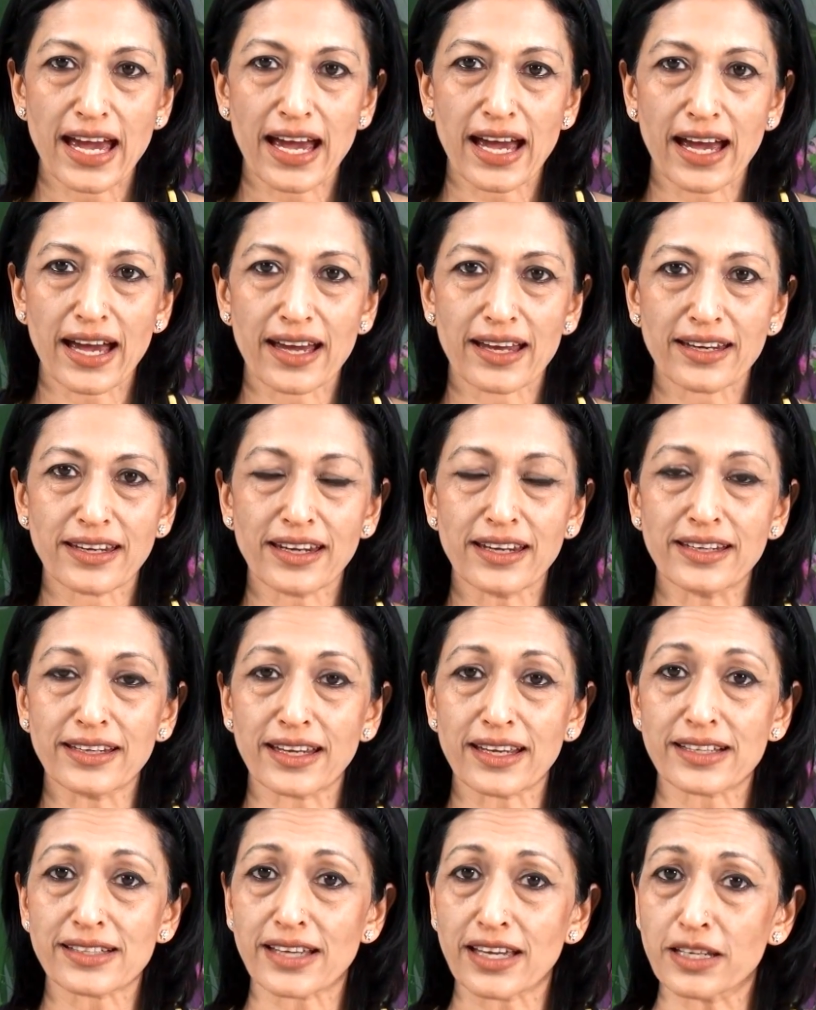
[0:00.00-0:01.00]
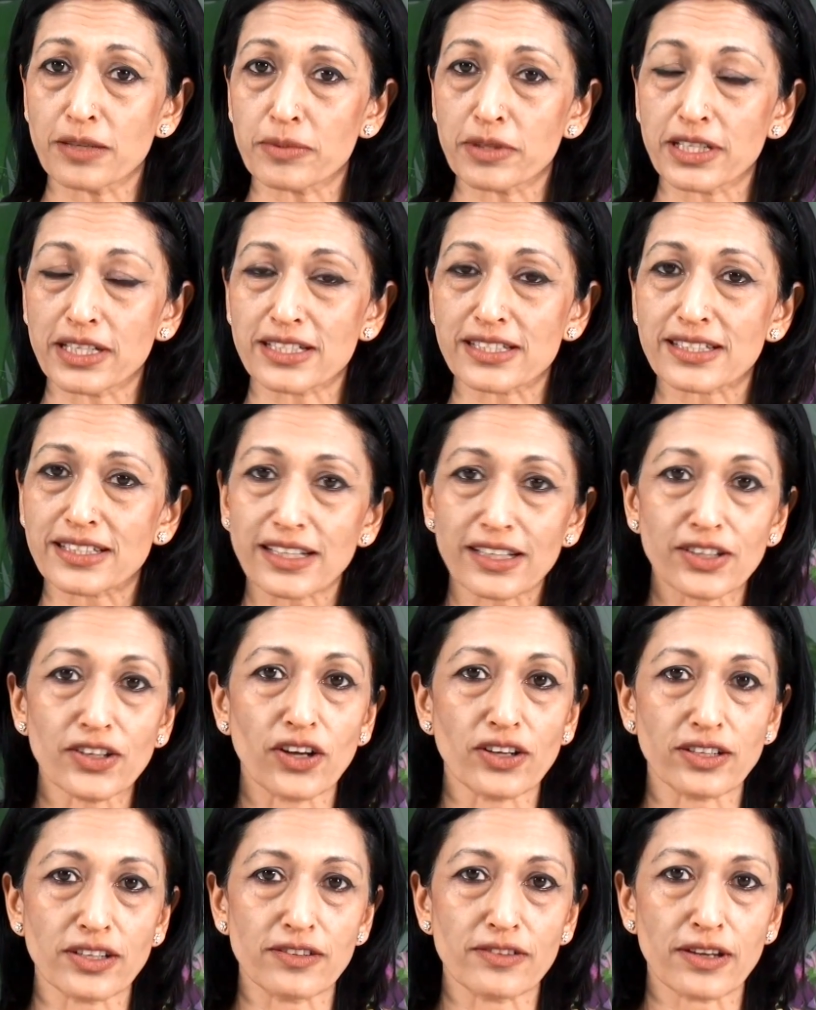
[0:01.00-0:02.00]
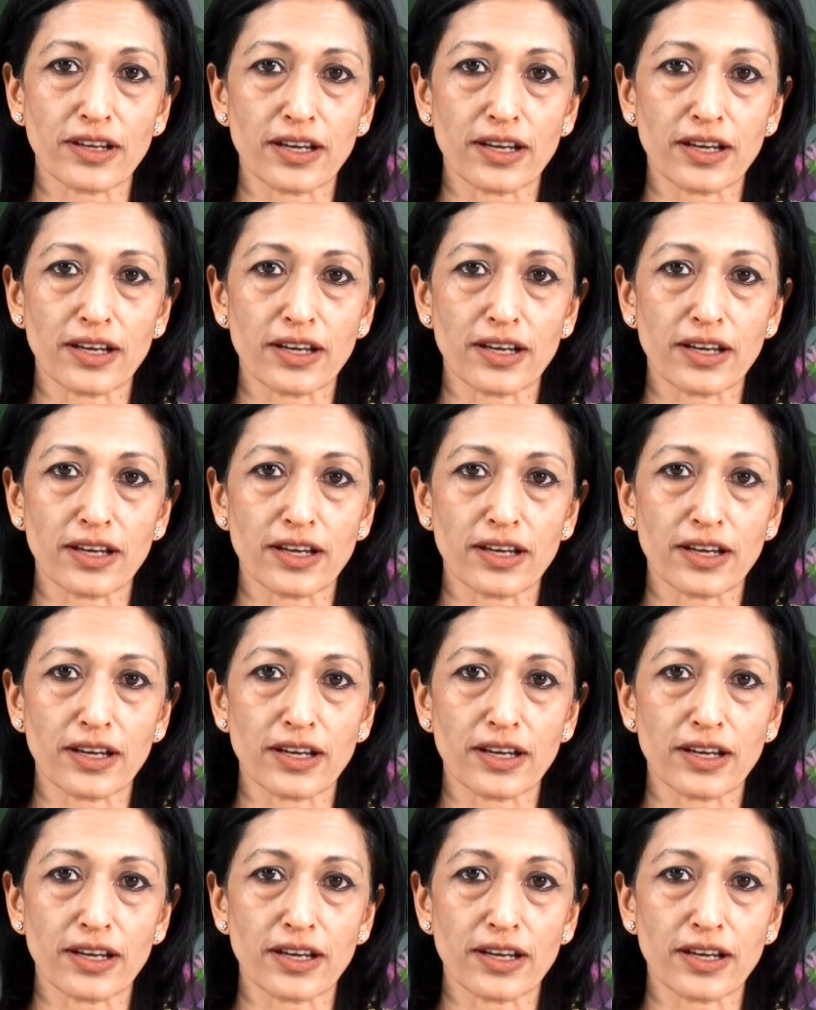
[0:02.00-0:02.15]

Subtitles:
And in case anybody is still not